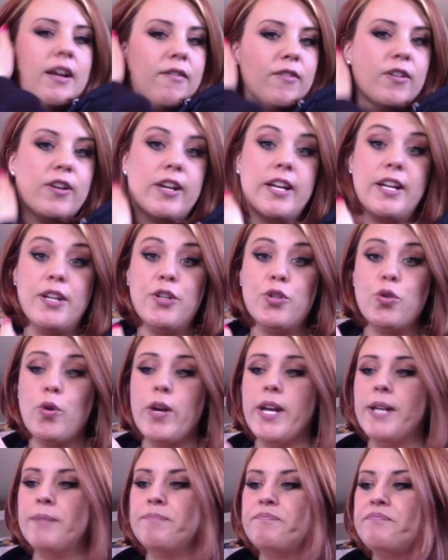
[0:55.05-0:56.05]
really enjoy
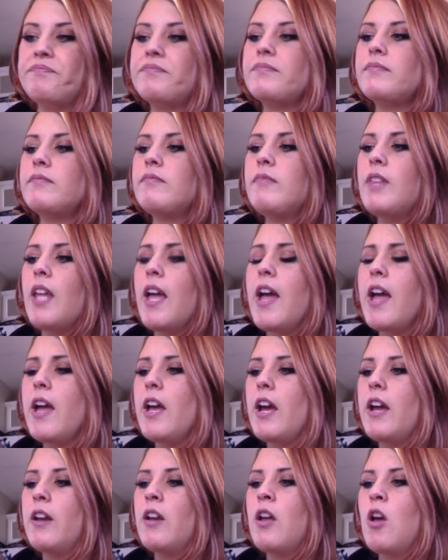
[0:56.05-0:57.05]
it.
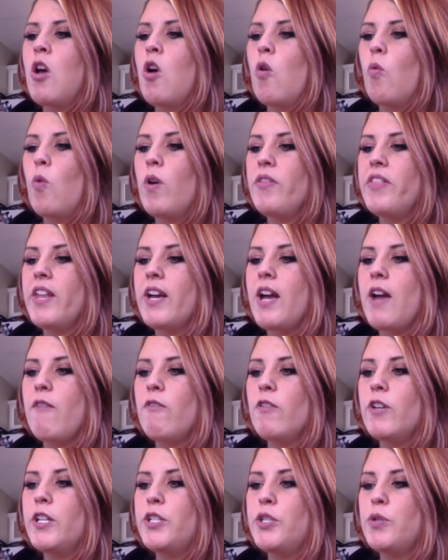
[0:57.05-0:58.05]
And one thing I
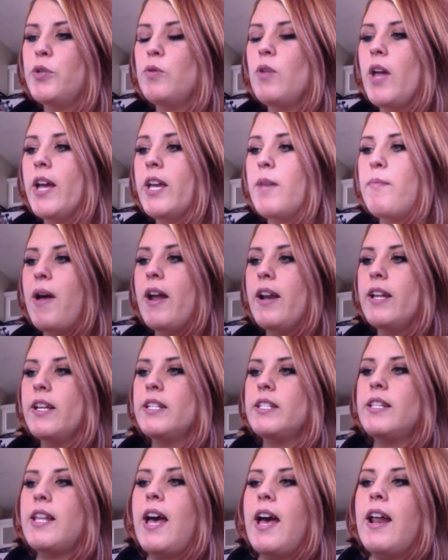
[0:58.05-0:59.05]
really do like about it
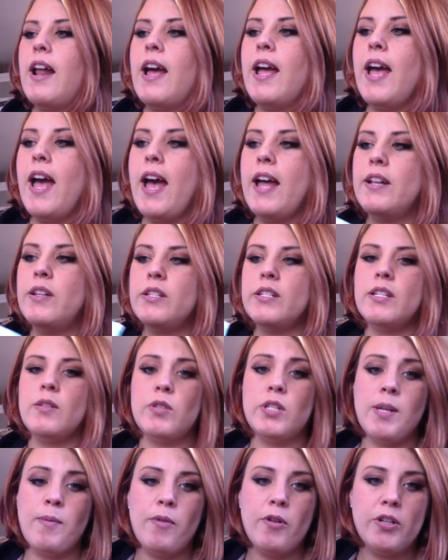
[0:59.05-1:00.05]
is that I had
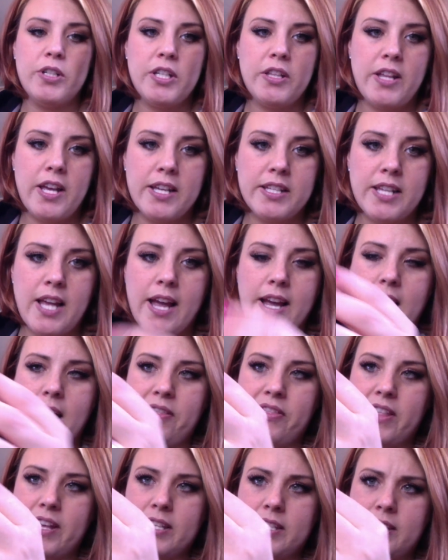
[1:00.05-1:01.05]
similar to this. I
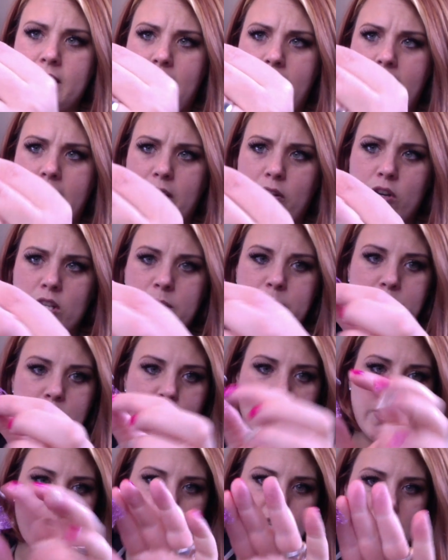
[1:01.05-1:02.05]
got this at Christmas
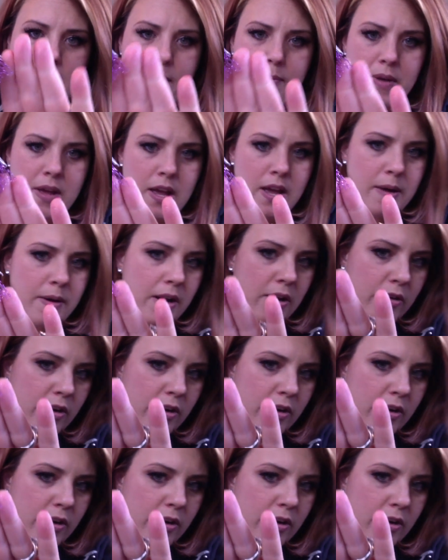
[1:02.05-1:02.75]
Tree Shop. I don't